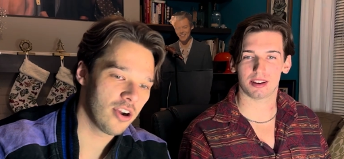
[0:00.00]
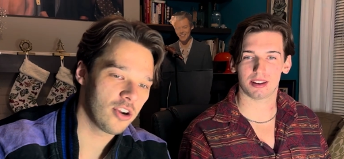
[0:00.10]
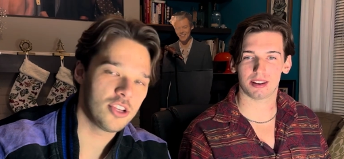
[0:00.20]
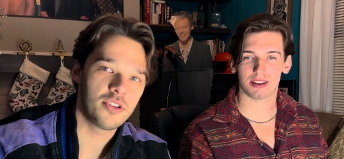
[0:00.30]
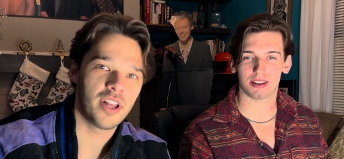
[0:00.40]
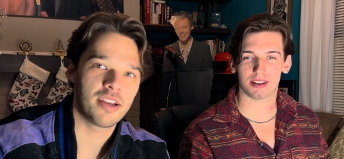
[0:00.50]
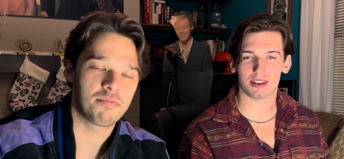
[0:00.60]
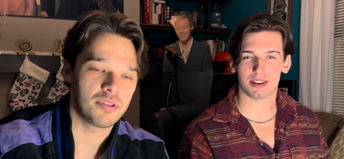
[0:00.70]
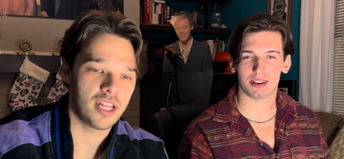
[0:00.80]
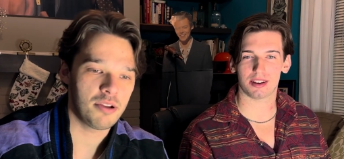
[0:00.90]
Speaker 1: or you like
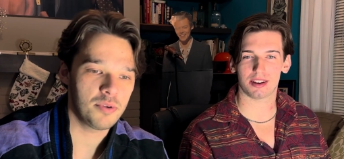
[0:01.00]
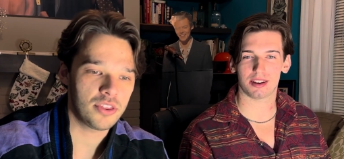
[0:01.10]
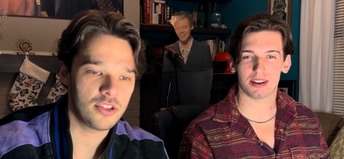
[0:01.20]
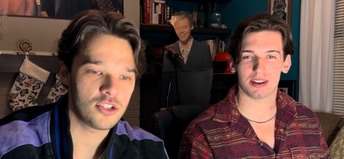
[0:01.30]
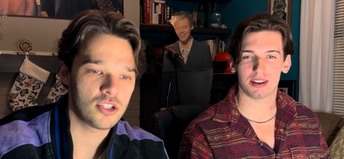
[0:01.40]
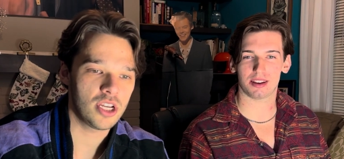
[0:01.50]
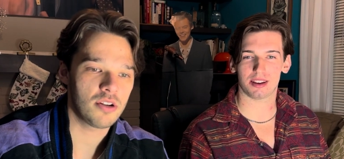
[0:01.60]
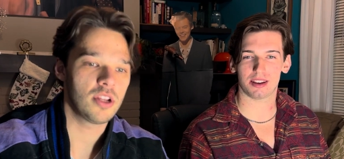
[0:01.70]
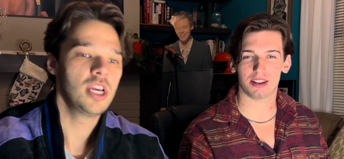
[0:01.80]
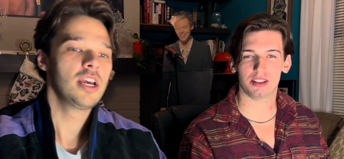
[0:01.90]
play with the. Shit.
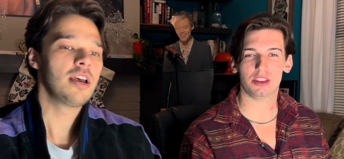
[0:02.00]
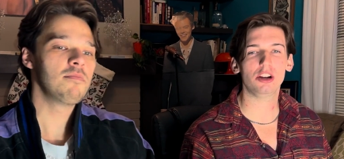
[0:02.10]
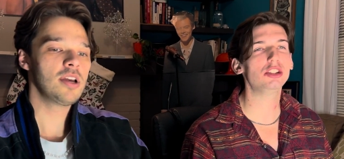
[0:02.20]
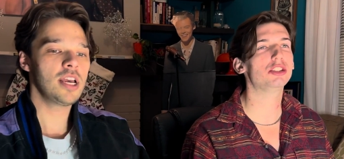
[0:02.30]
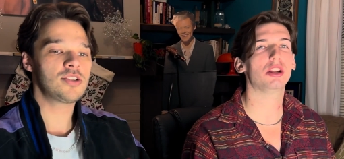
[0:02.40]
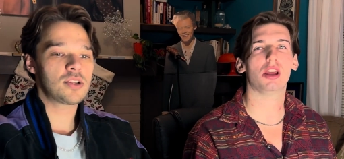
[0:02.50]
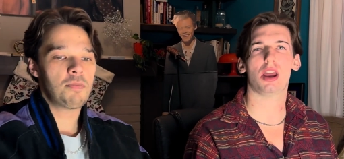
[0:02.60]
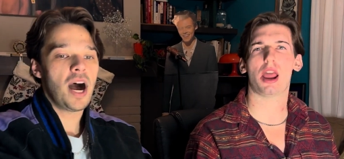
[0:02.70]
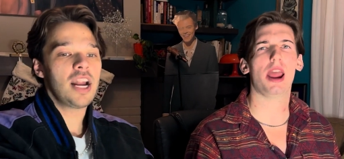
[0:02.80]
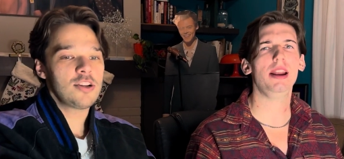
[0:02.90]
There's it's a
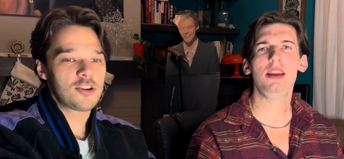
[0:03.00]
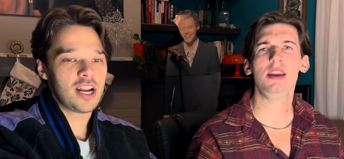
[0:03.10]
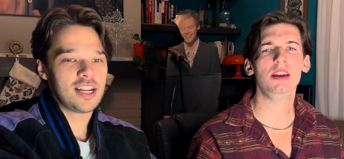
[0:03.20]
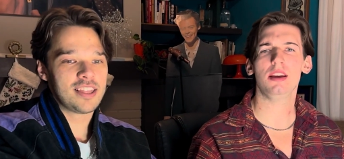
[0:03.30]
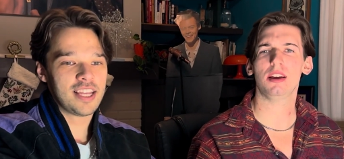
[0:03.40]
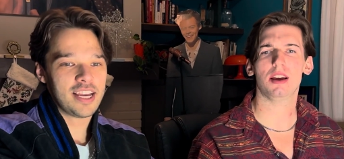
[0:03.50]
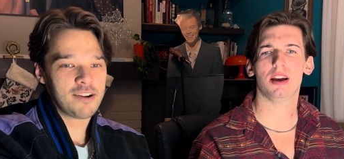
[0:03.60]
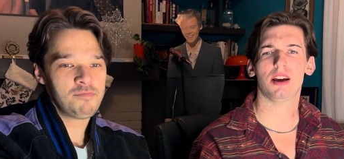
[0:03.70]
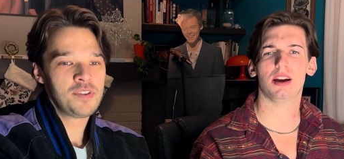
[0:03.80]
potty any... training thing,